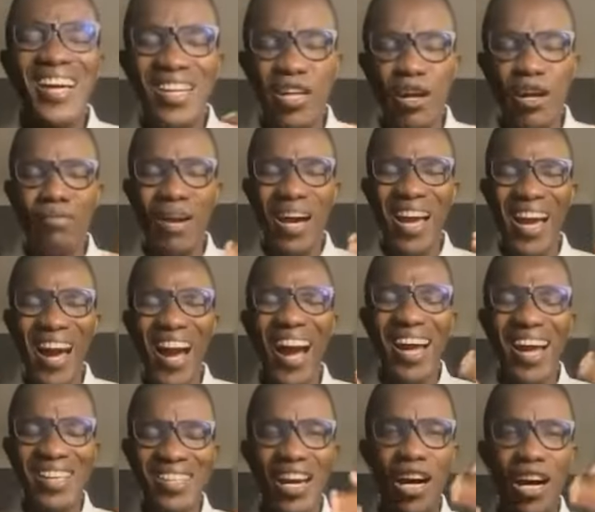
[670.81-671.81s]
that my
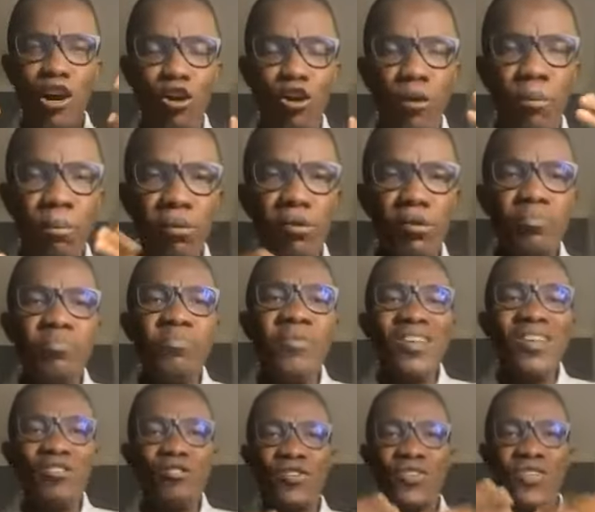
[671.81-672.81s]
eyes are open
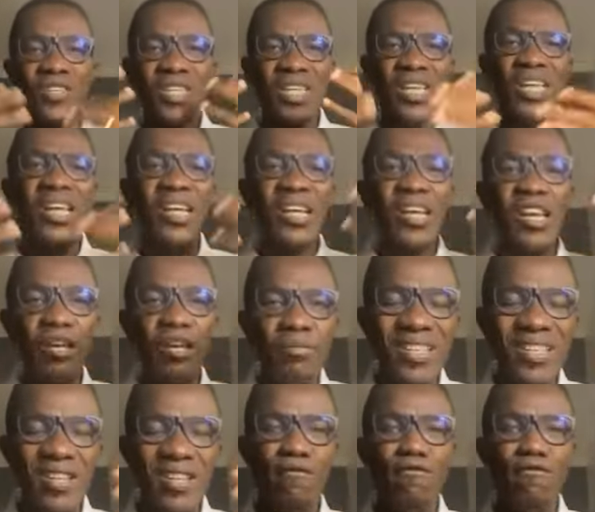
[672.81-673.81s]
to see
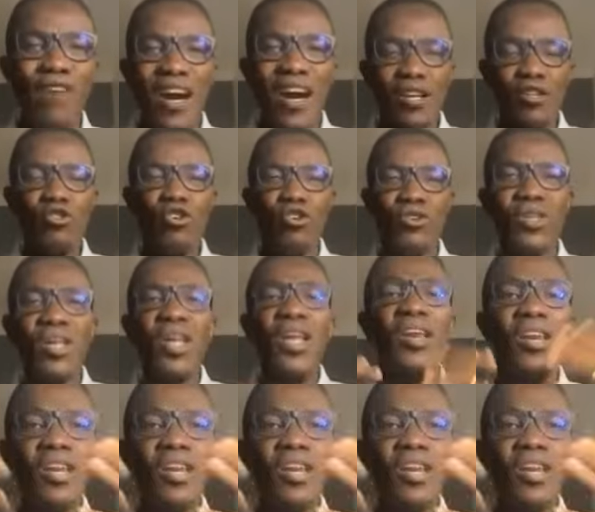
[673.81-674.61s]
limiting factors,